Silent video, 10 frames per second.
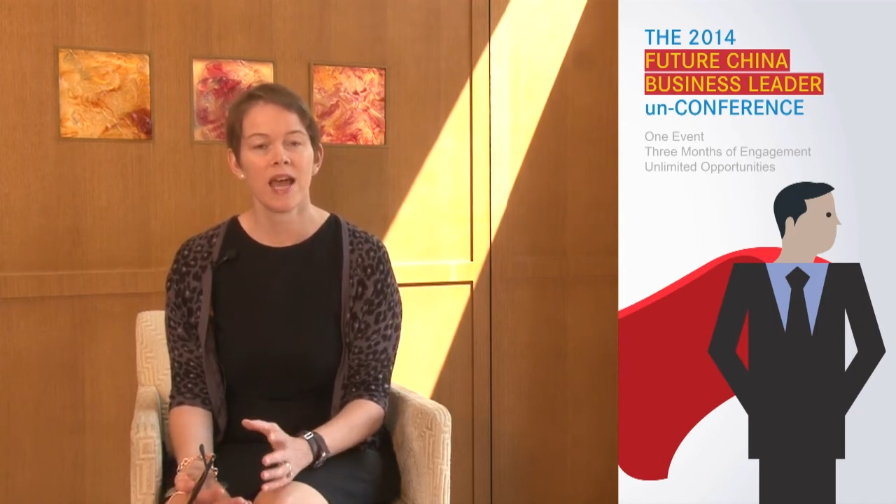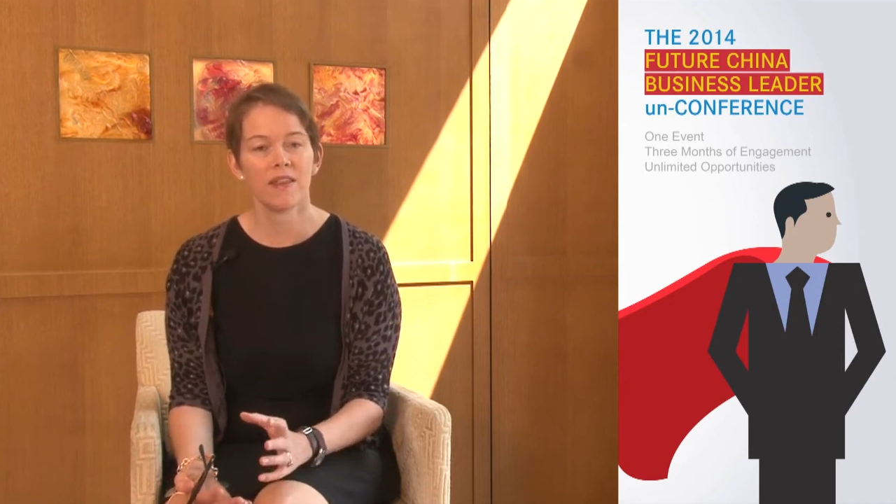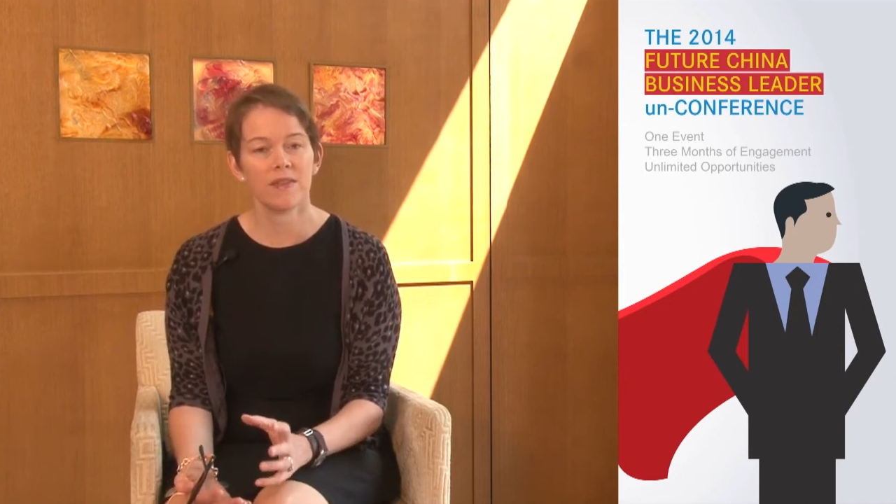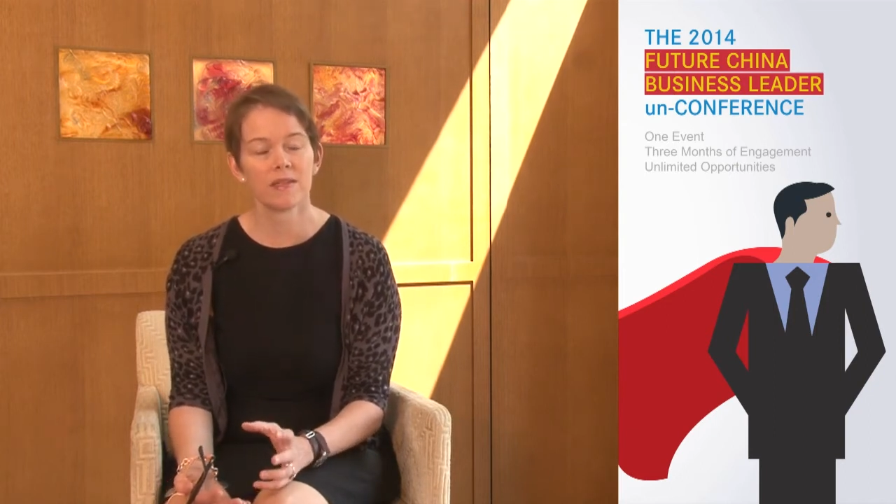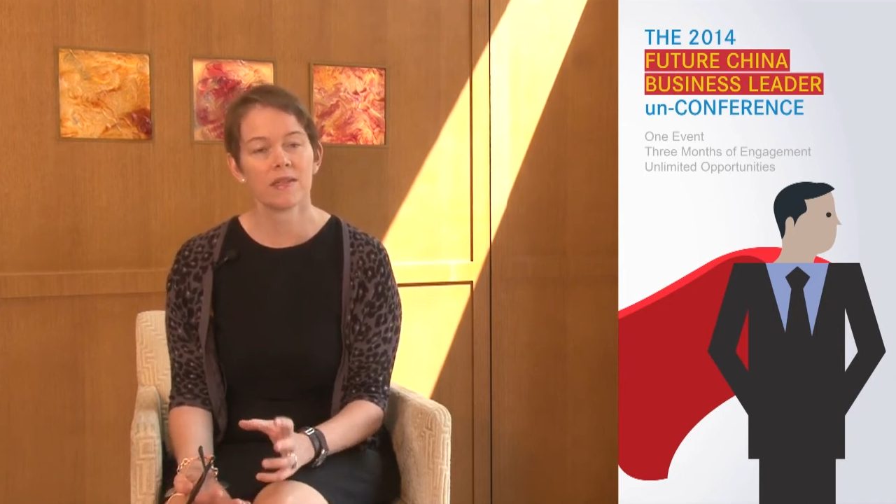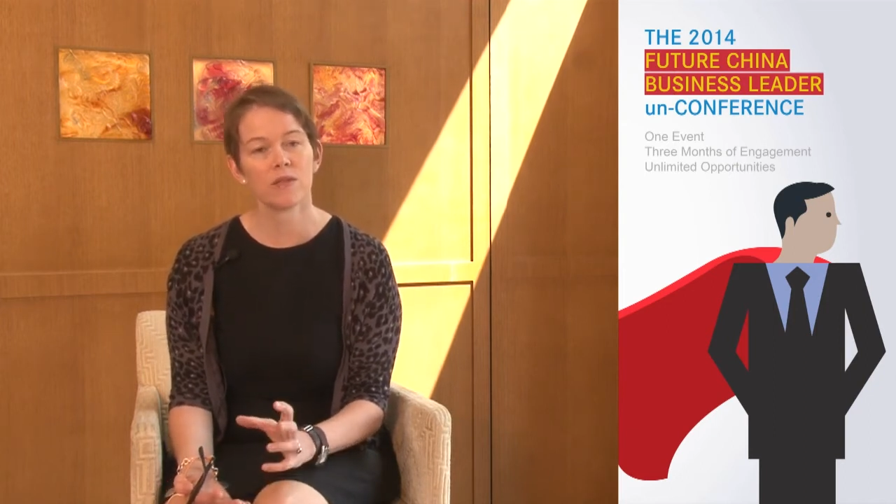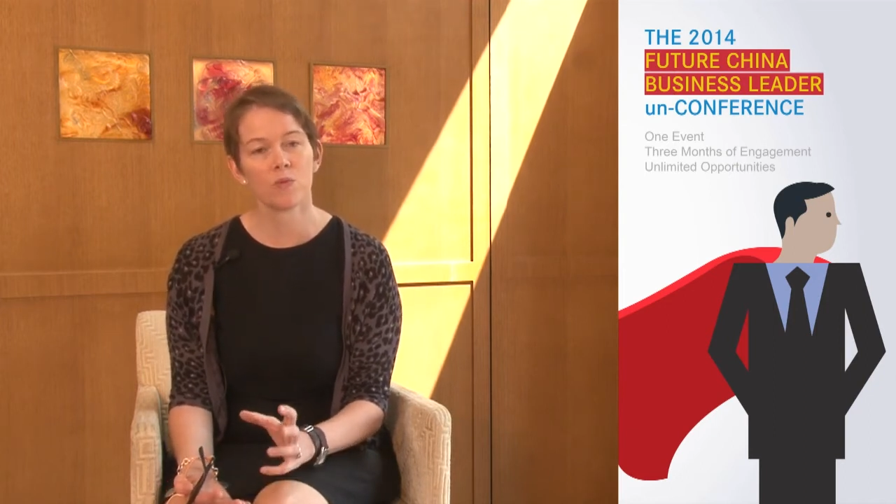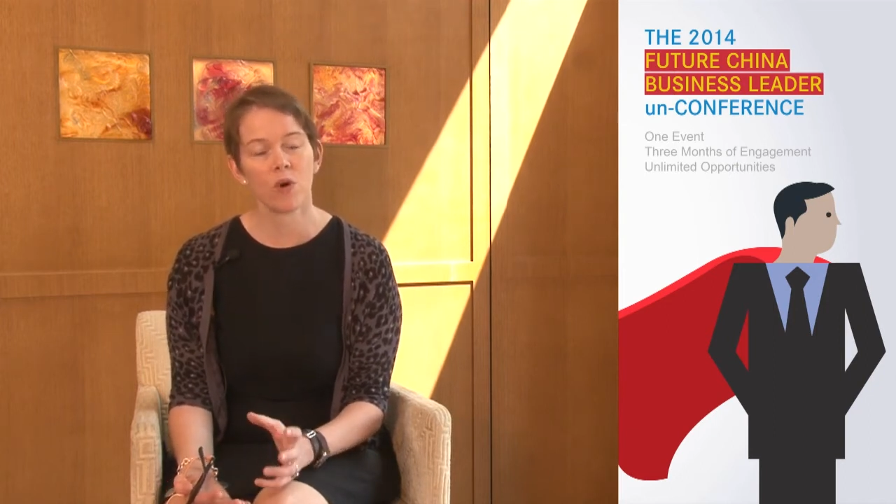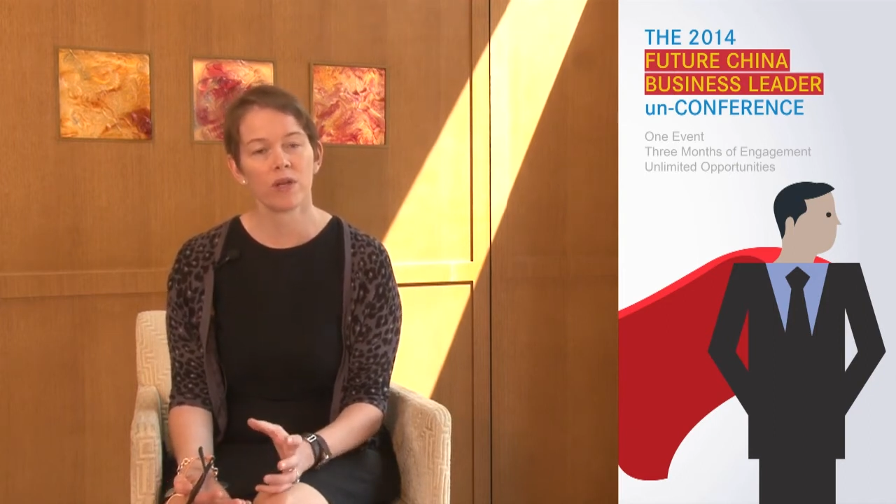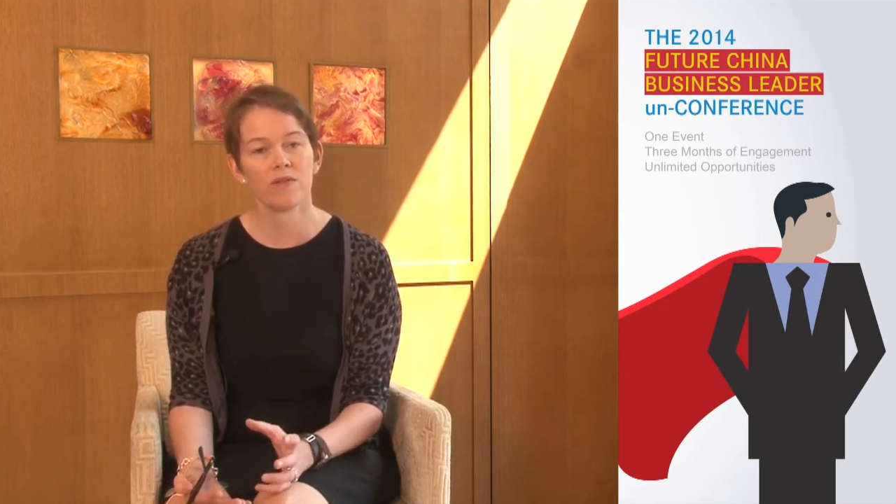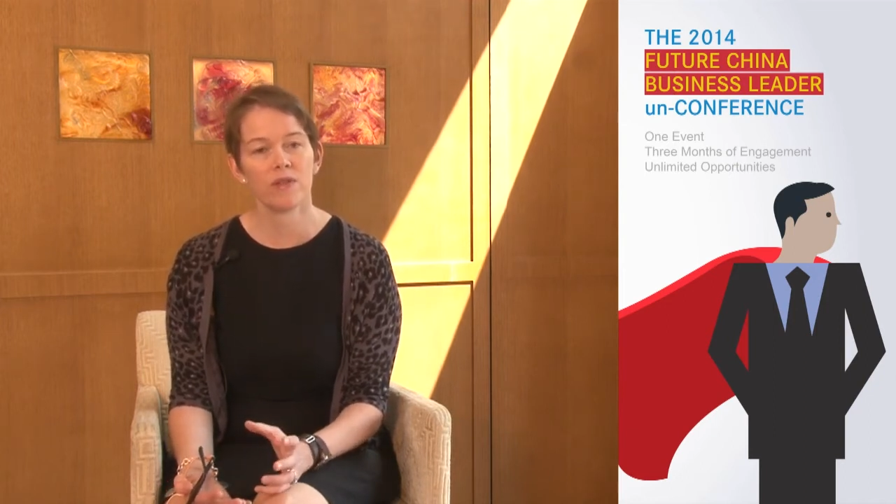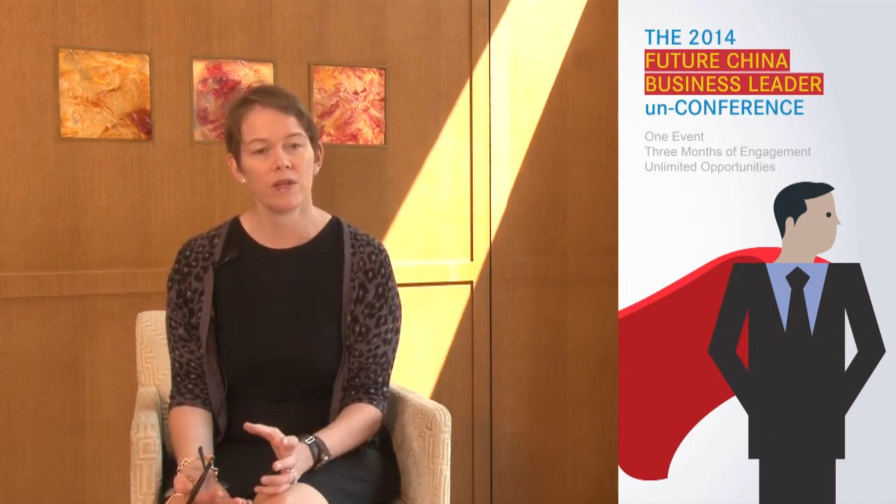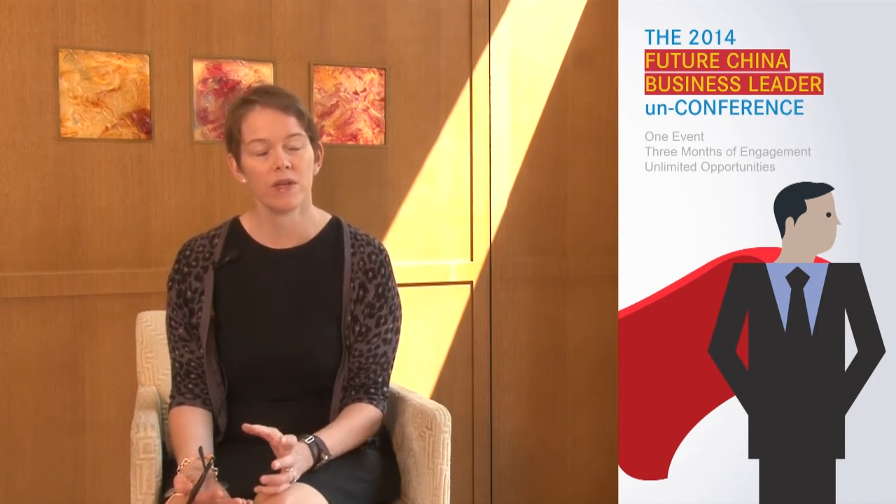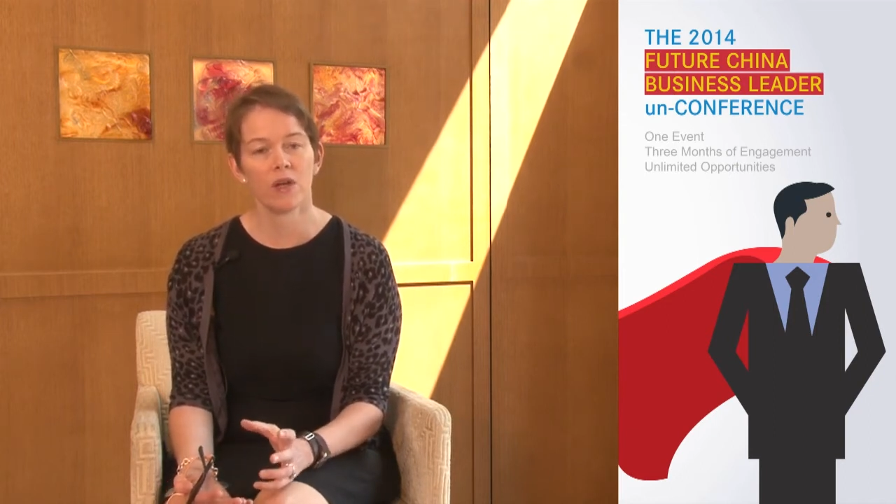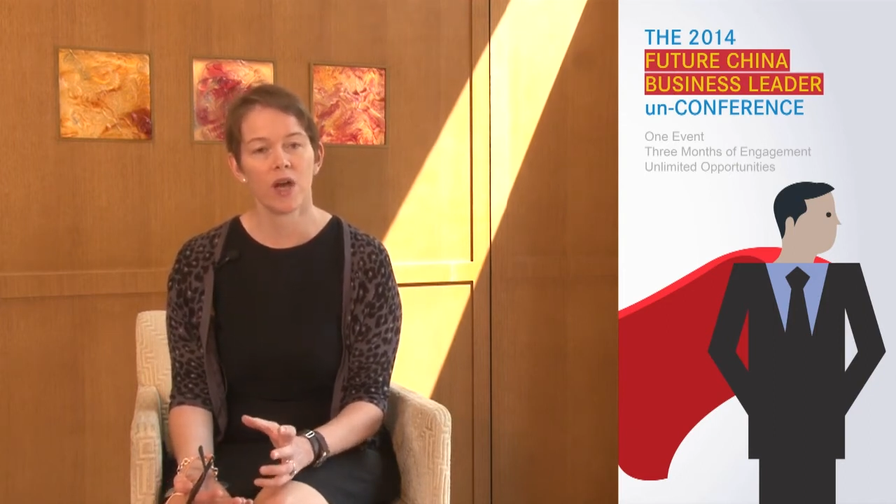And this is one of
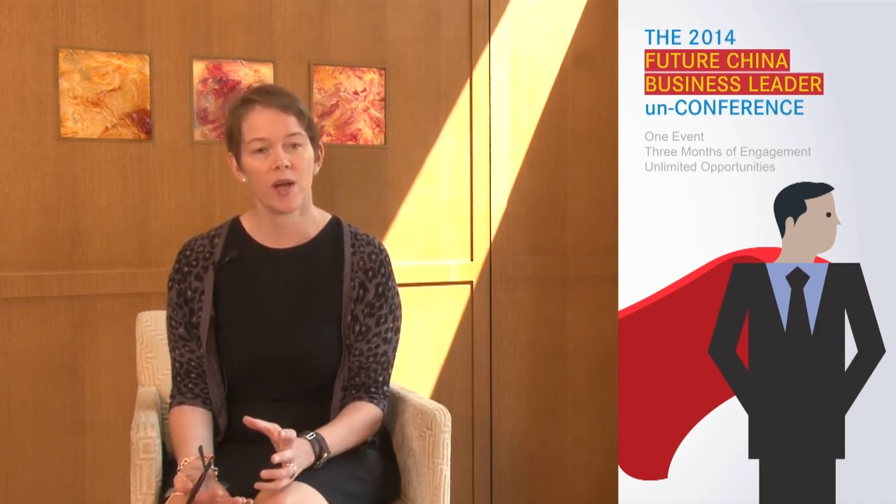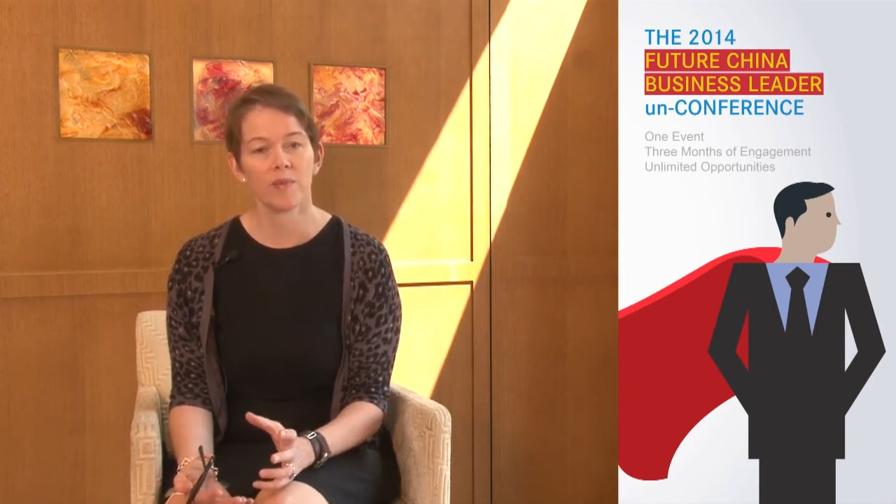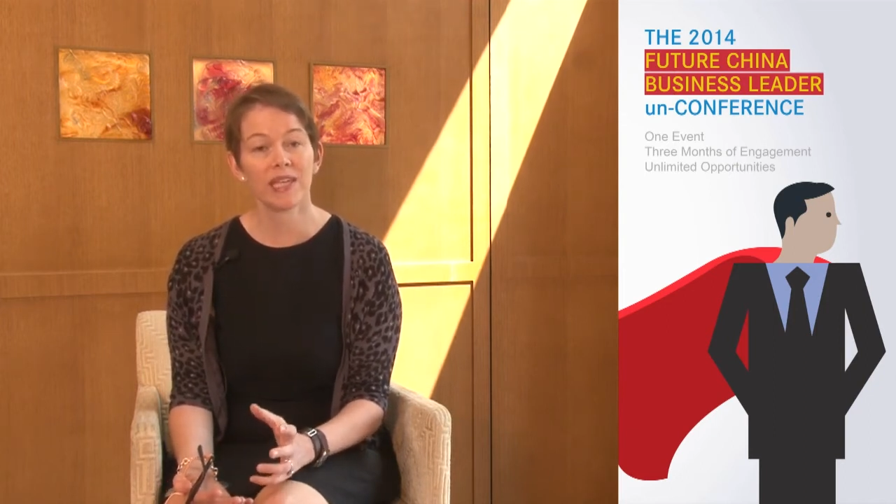the um,